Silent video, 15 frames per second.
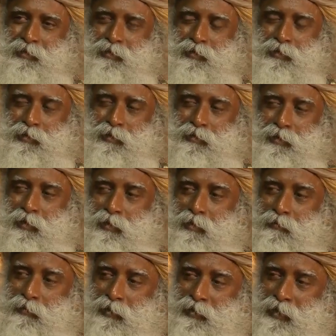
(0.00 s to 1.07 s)
So they
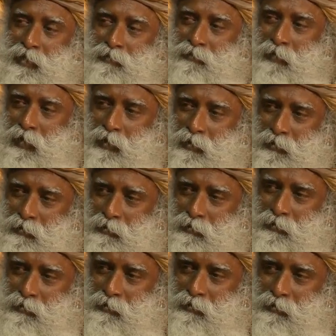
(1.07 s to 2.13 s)
always set fire
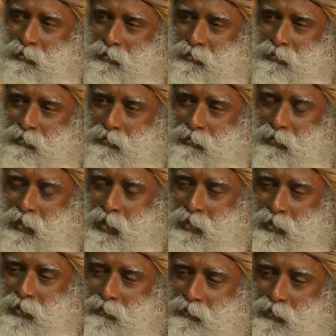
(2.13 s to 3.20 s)
to the
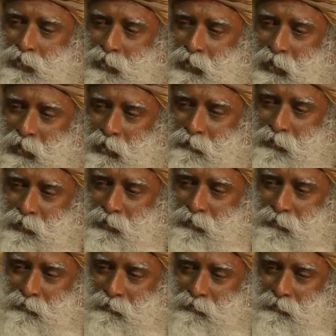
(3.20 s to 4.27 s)
hut in which they are living
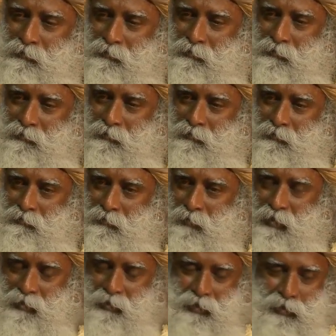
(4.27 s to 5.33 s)

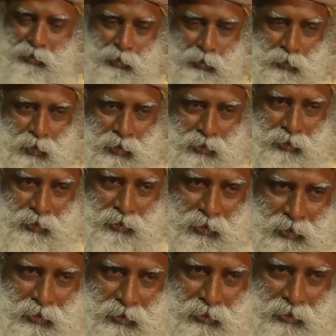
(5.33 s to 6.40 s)
because they don't want
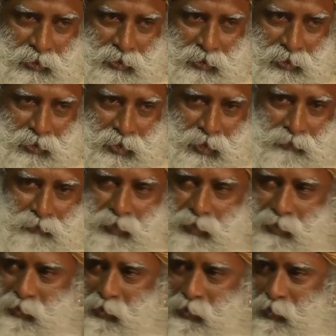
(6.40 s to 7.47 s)
even
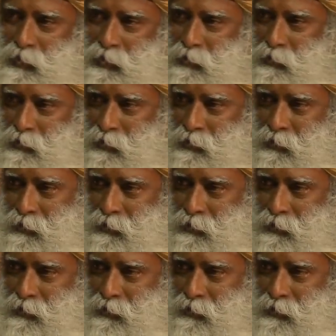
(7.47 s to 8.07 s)
a single